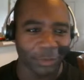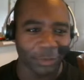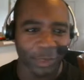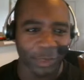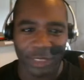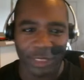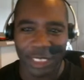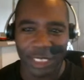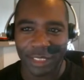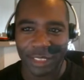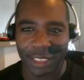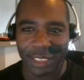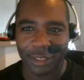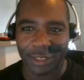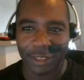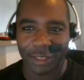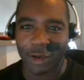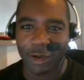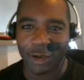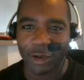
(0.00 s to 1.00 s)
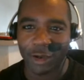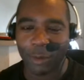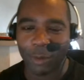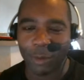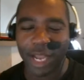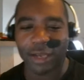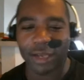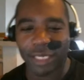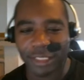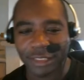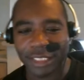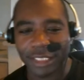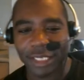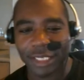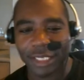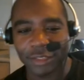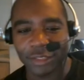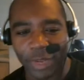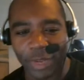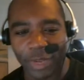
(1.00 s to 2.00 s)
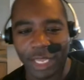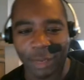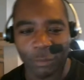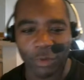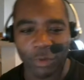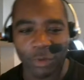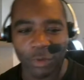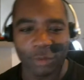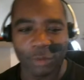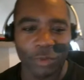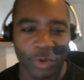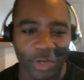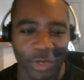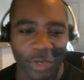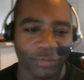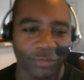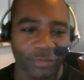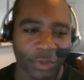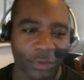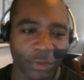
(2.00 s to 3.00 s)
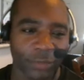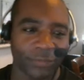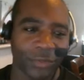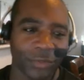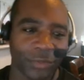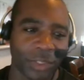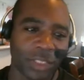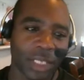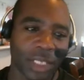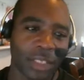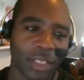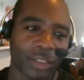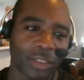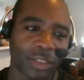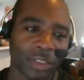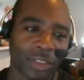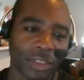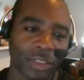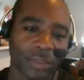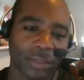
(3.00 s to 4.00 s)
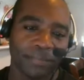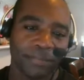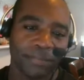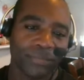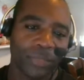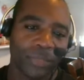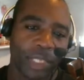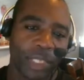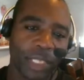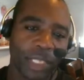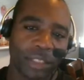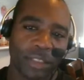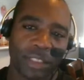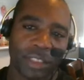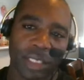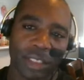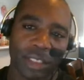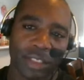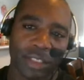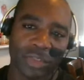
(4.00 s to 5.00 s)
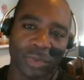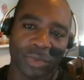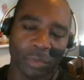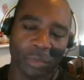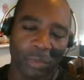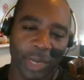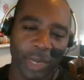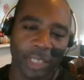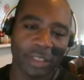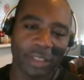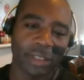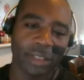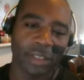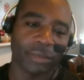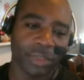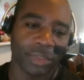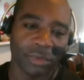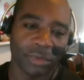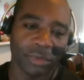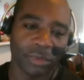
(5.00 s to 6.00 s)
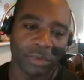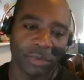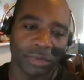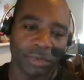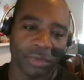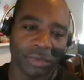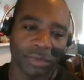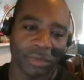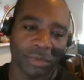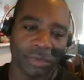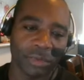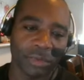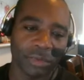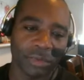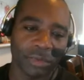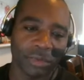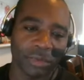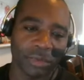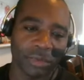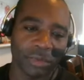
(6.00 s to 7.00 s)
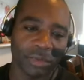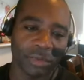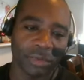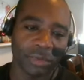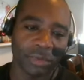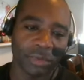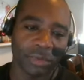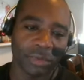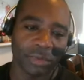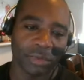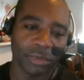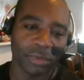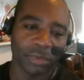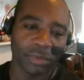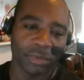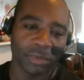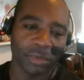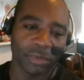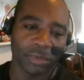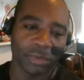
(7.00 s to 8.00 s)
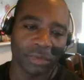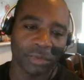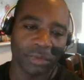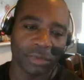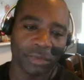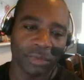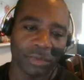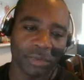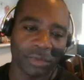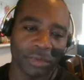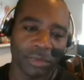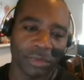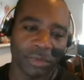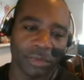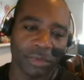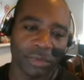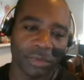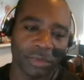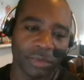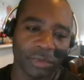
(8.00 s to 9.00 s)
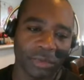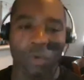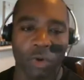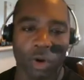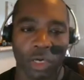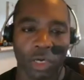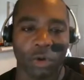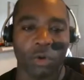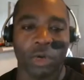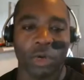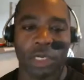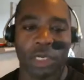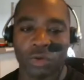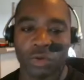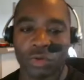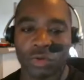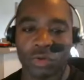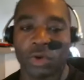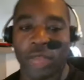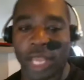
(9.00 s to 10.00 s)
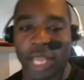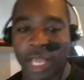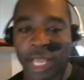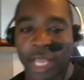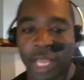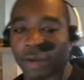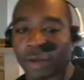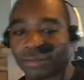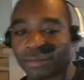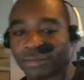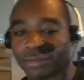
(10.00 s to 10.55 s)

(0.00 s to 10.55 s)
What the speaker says: Was kind of like, oh, wow, that sounds great. I want more info. Instead of just directing them to a website, I wanted to kind of actually connect with them a little bit more on a Google Hangout.